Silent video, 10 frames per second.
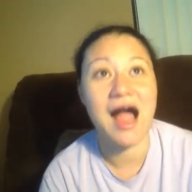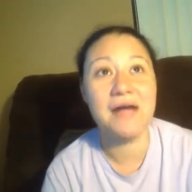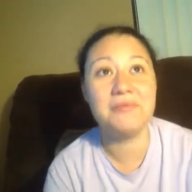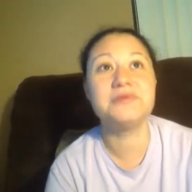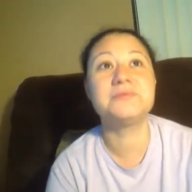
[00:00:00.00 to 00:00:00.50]

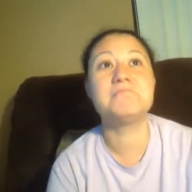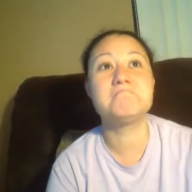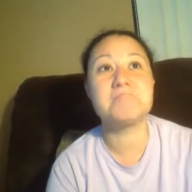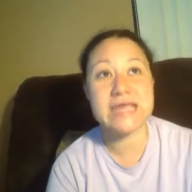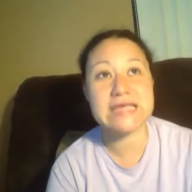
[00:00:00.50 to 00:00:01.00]
I would
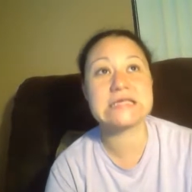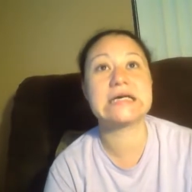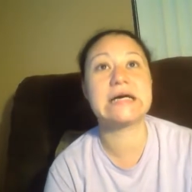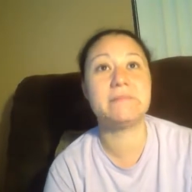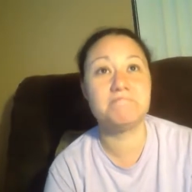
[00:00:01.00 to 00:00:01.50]
make
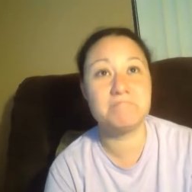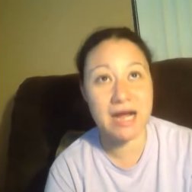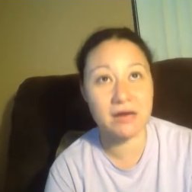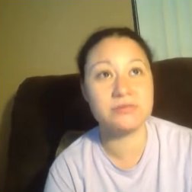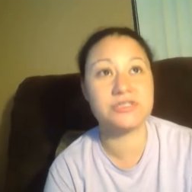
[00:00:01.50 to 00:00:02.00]

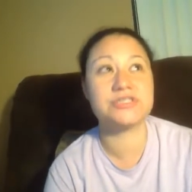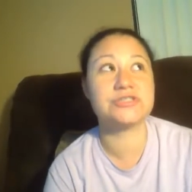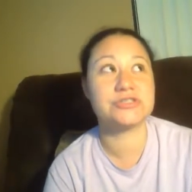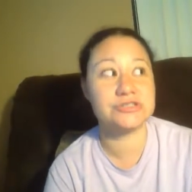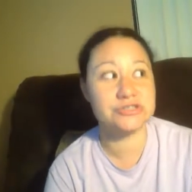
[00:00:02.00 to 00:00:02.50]
about
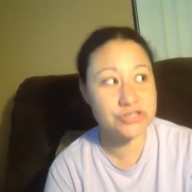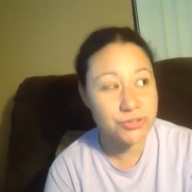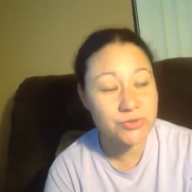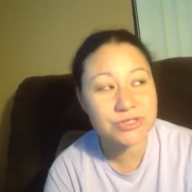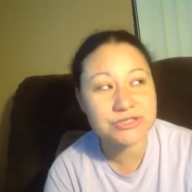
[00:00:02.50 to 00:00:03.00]

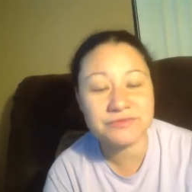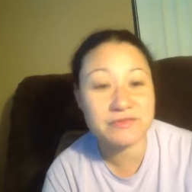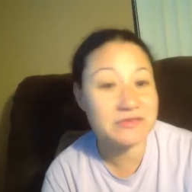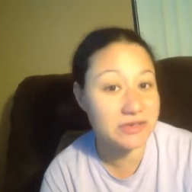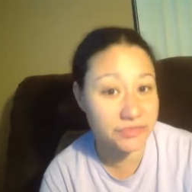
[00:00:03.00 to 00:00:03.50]
$250
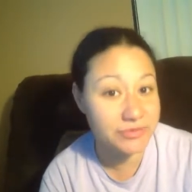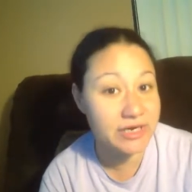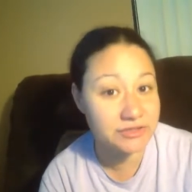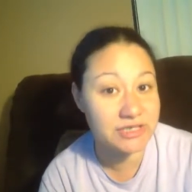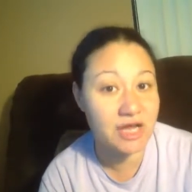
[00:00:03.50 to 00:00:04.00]
to
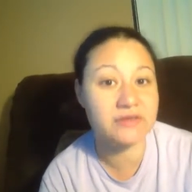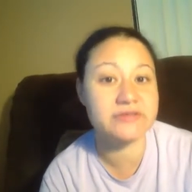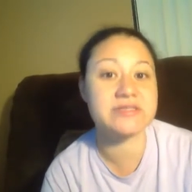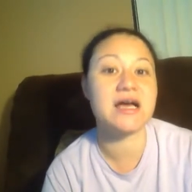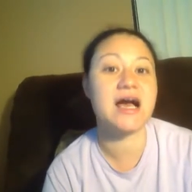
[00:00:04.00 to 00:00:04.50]

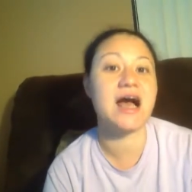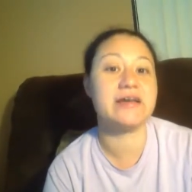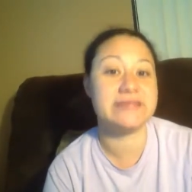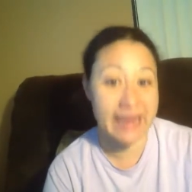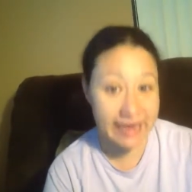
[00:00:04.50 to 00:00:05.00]
$300
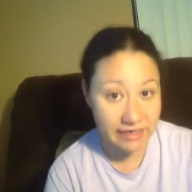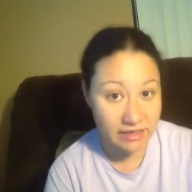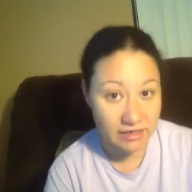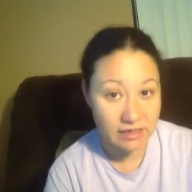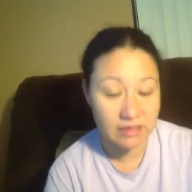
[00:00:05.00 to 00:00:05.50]
a day